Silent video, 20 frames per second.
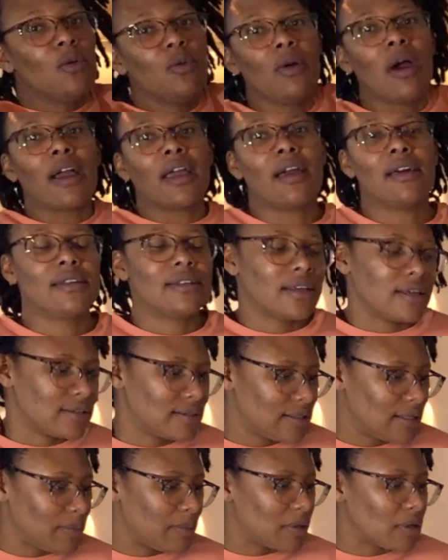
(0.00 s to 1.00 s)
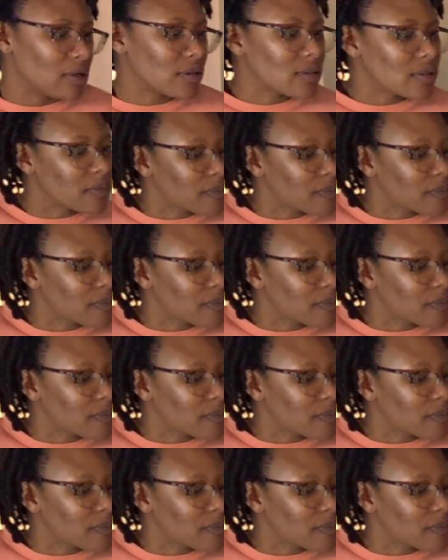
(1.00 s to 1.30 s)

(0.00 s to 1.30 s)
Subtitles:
Well, I can't tell, maybe not.